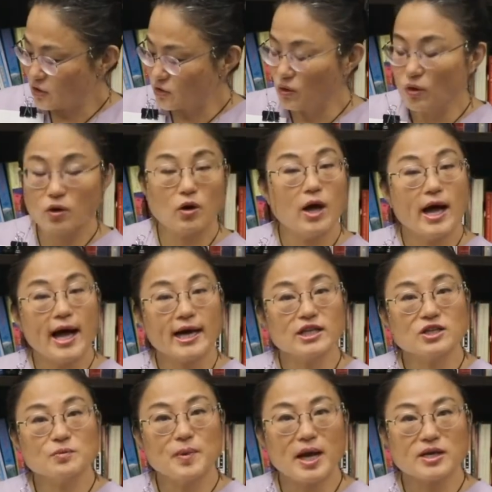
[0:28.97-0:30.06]
So
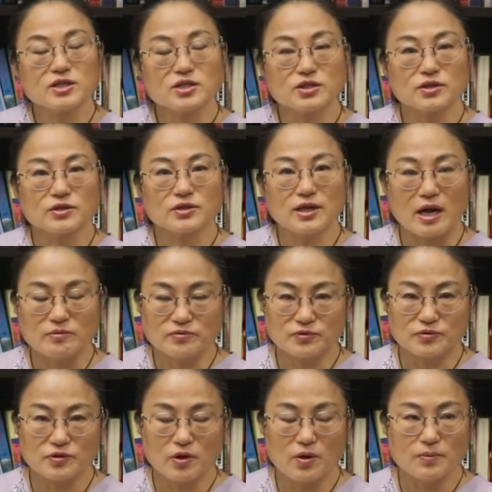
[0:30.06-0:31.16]
acupuncture comes
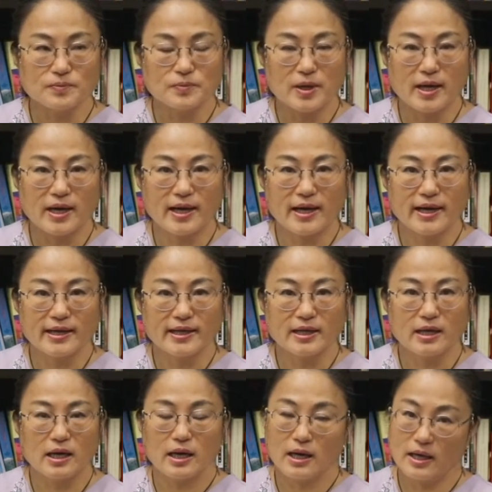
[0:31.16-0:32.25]
from
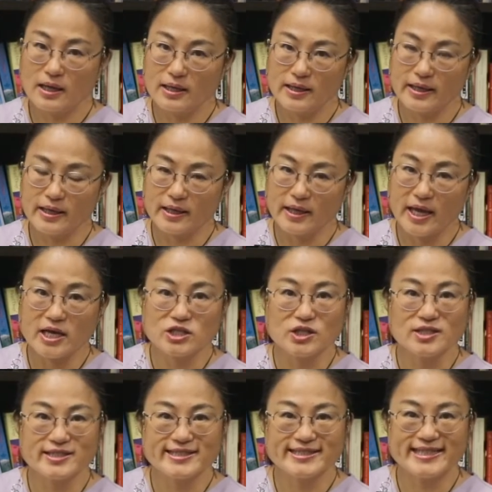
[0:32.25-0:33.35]
like
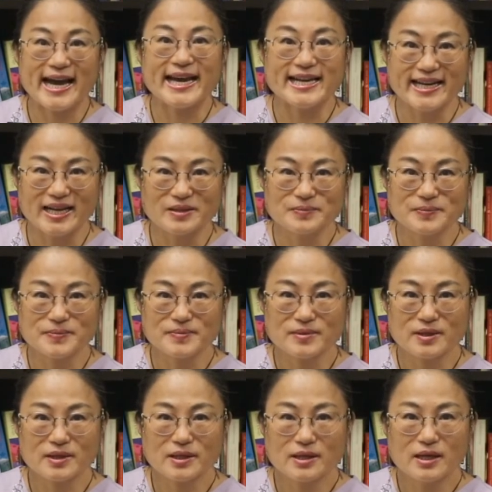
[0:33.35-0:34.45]
ancient China.
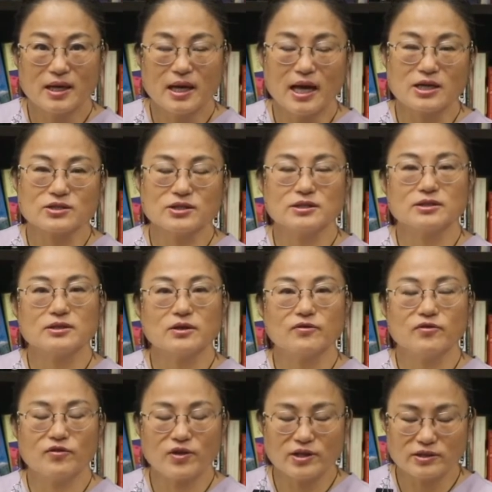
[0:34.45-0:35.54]
Actually, the
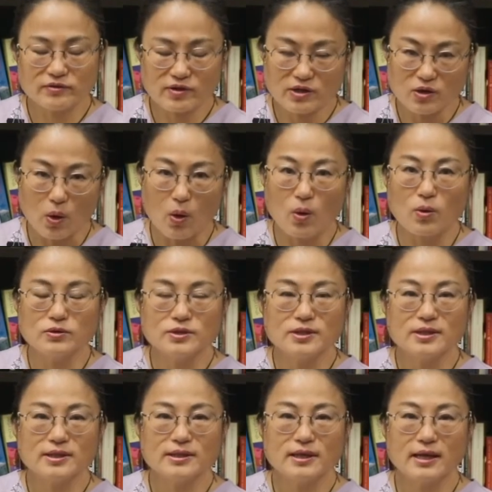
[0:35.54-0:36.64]
very, very old,
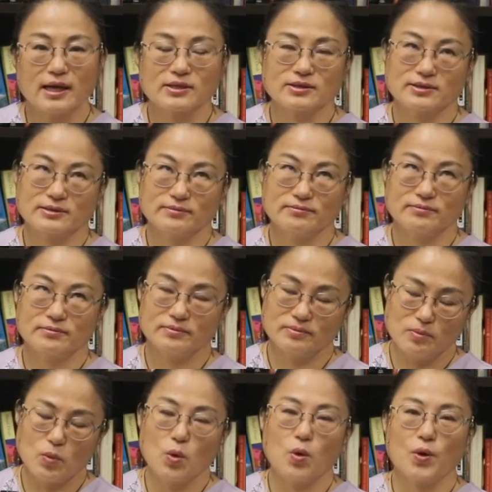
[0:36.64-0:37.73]

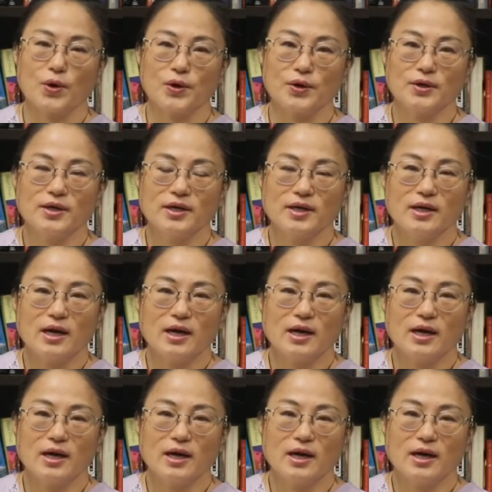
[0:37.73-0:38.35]
more